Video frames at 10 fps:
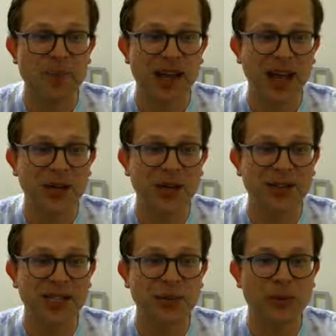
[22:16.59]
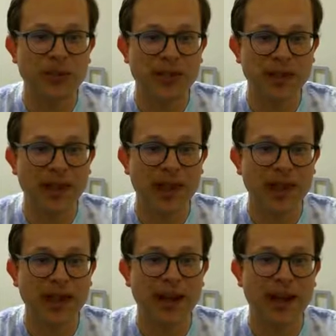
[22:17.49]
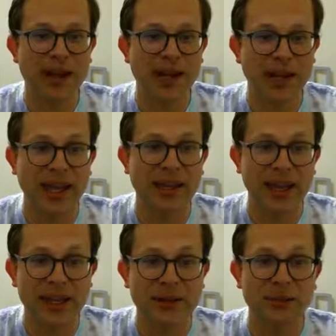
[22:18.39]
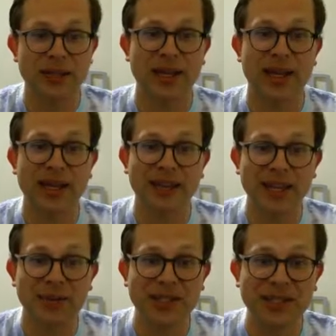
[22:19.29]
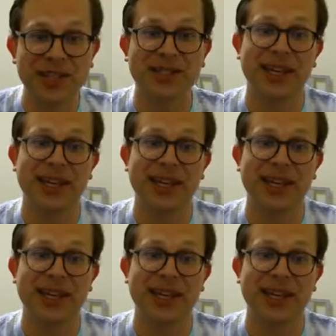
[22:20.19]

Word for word: Uh, you can see we're still ahead on high-end items, high-end level tickets,